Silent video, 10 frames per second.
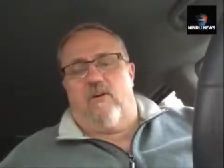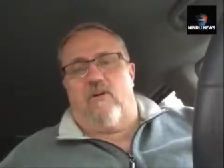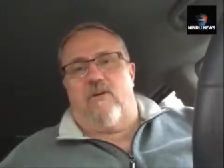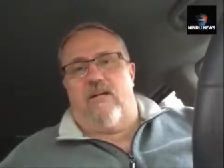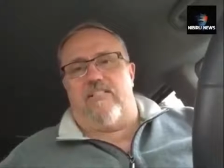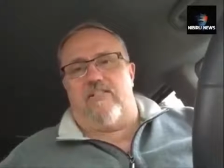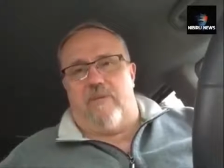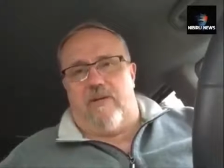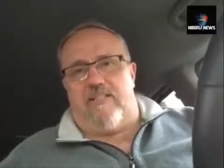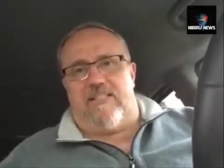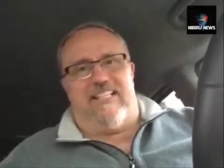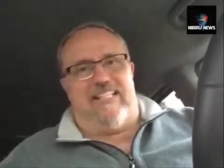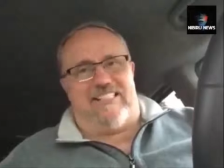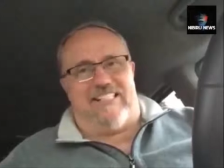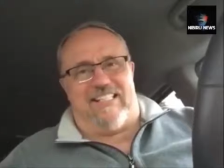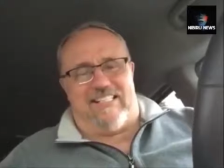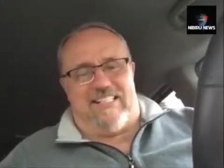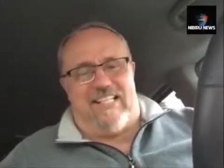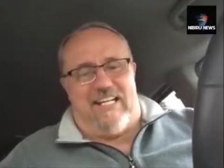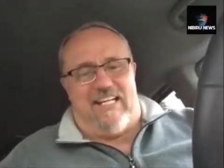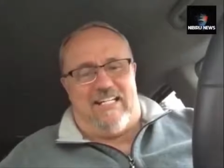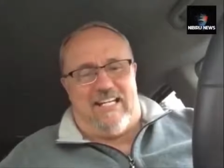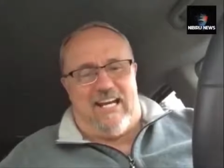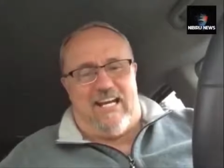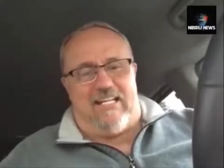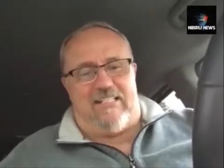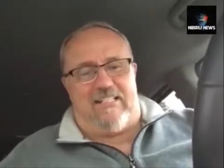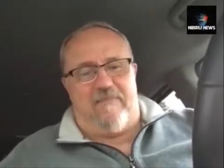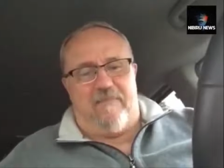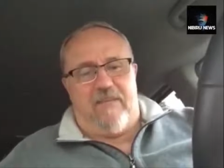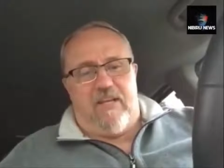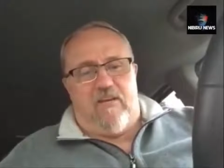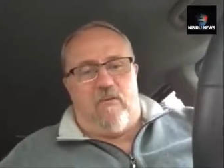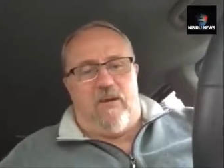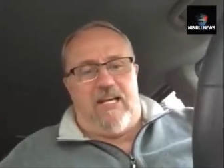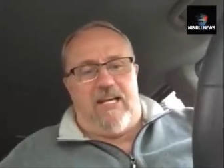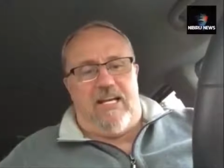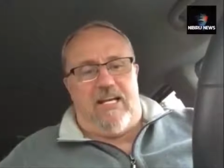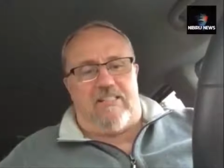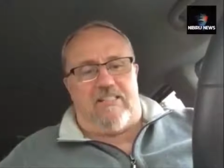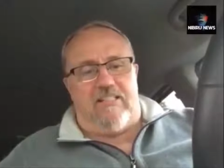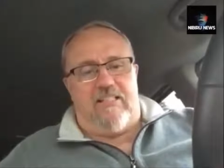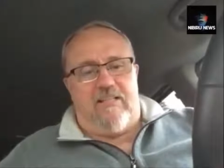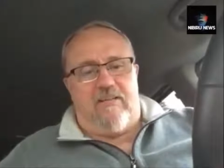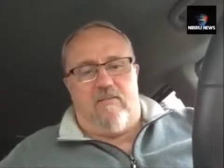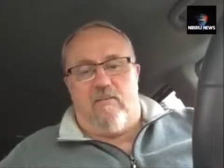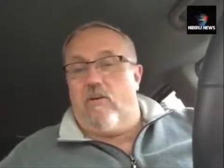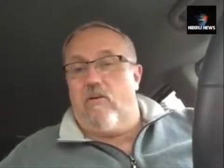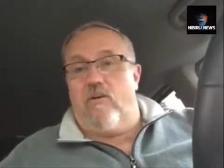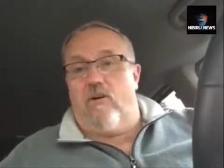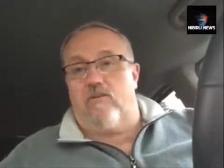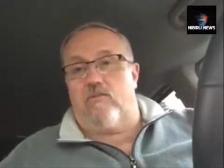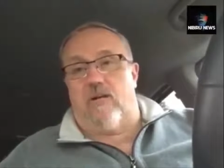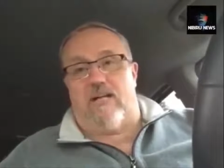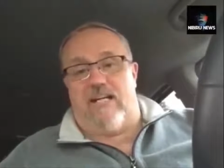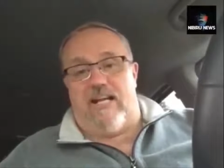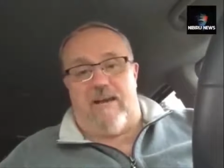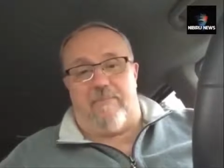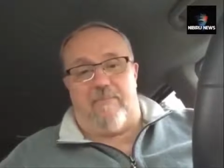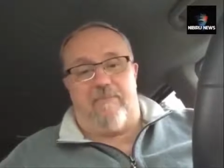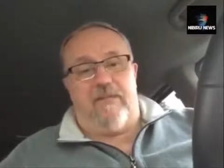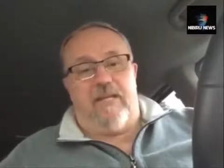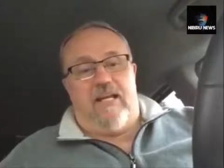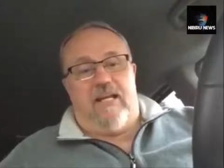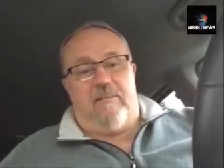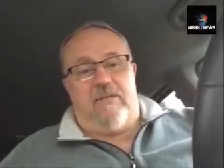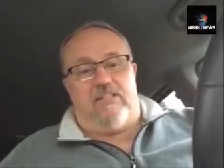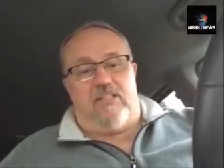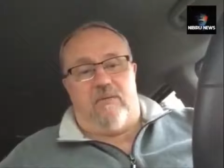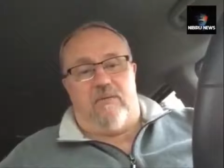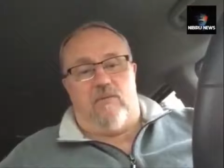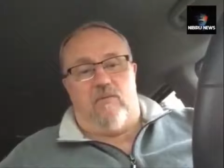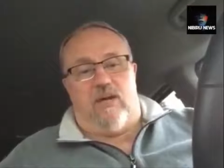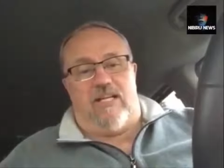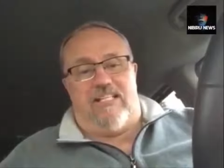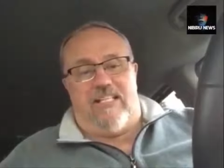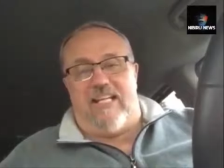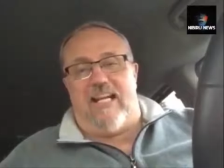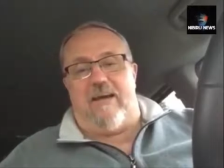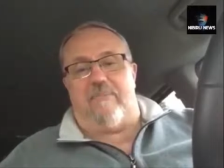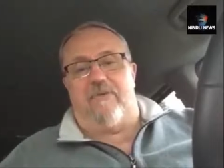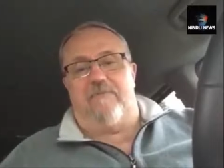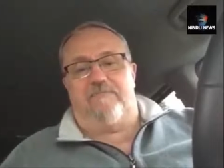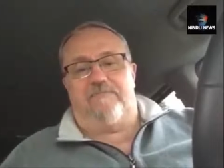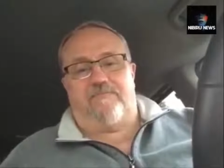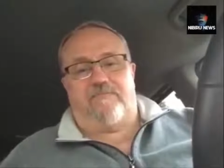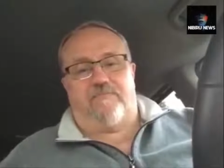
We're going to experience it in 16 days when it hits, who knows what could happen. Let me share with you what did happen